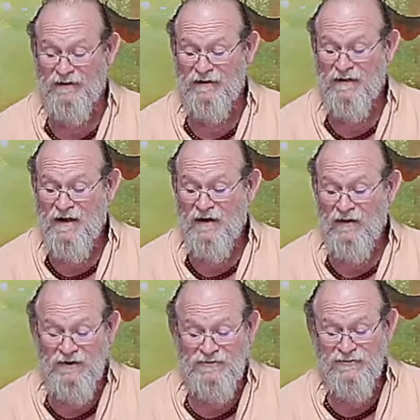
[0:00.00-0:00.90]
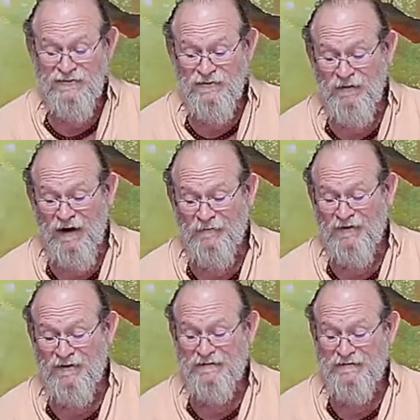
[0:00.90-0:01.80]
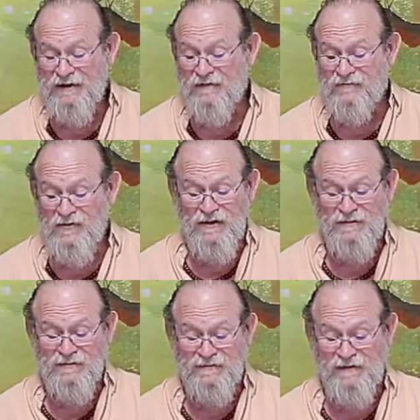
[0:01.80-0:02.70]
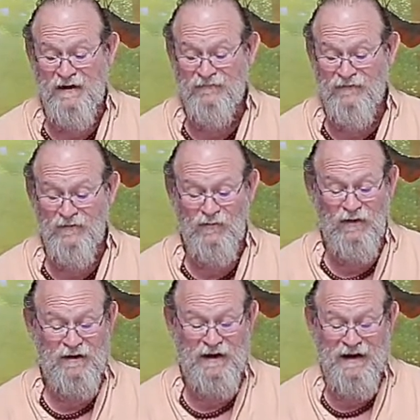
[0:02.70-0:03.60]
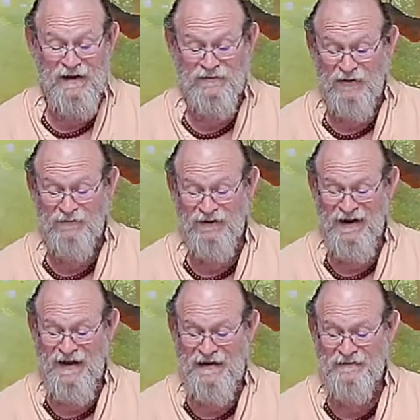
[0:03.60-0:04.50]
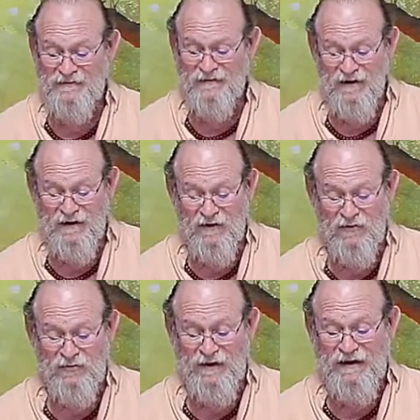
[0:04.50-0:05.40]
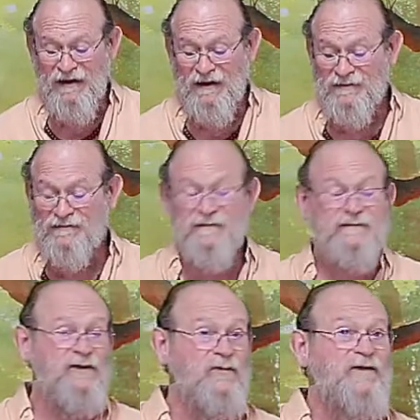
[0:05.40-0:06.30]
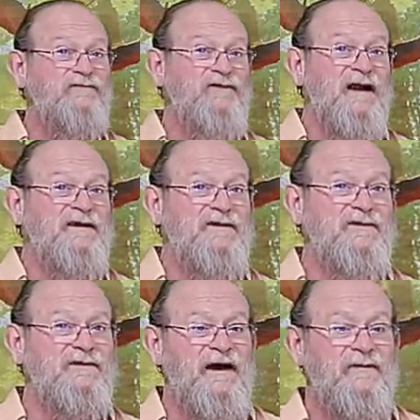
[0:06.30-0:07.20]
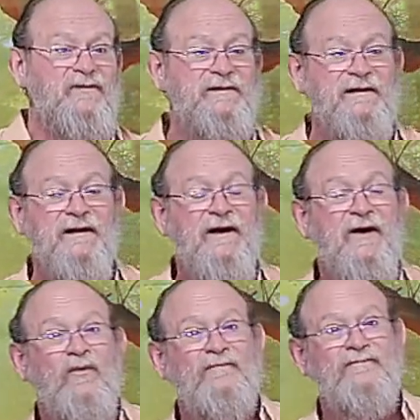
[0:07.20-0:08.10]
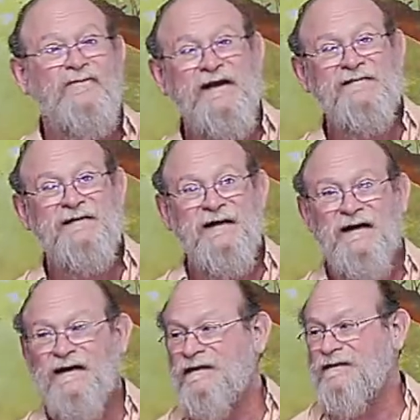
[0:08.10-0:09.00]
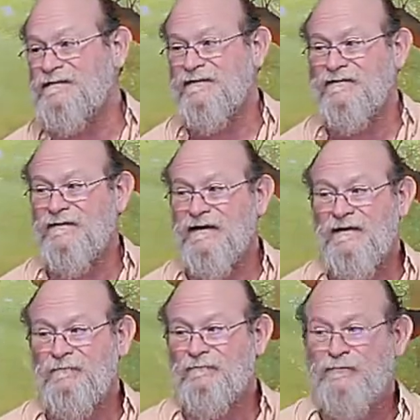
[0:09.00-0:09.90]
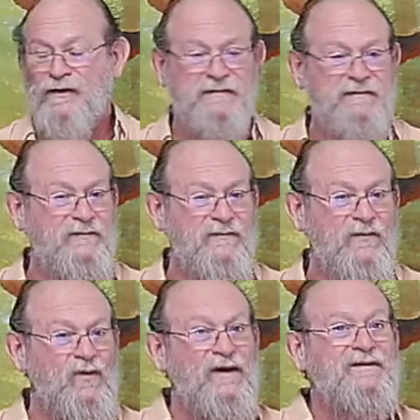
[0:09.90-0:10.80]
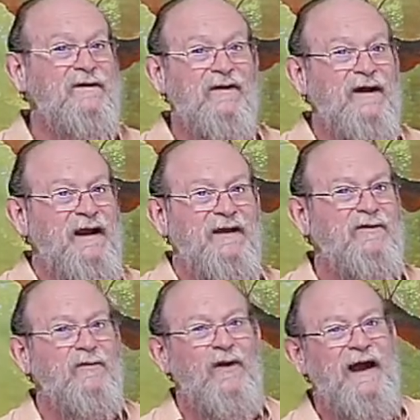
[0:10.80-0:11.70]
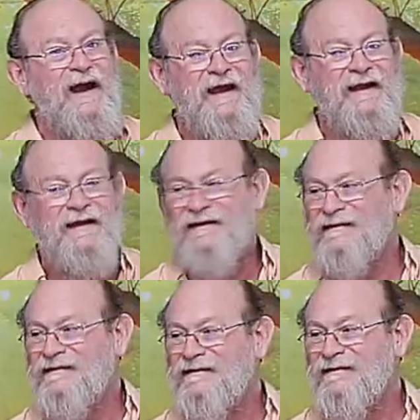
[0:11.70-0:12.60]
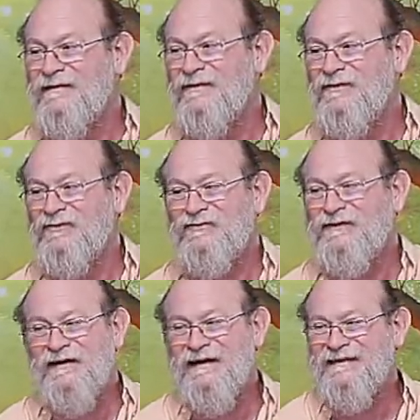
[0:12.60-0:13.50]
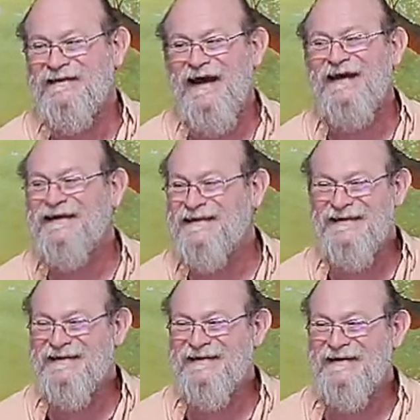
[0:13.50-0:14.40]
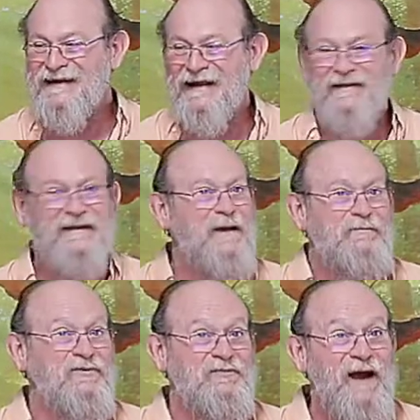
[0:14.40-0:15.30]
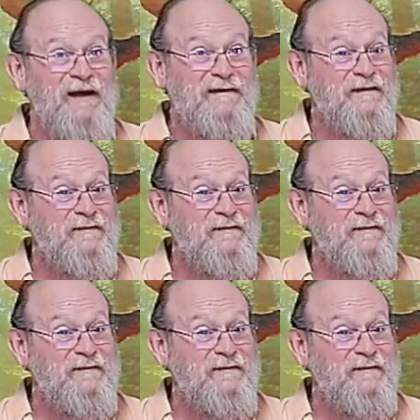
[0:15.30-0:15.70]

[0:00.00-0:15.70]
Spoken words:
Look at your thermometer and see if you can discover where heat terminates and cold begins. And so we've tried to do that with what freezing is, but 1 degree either way, you're still in that perspective.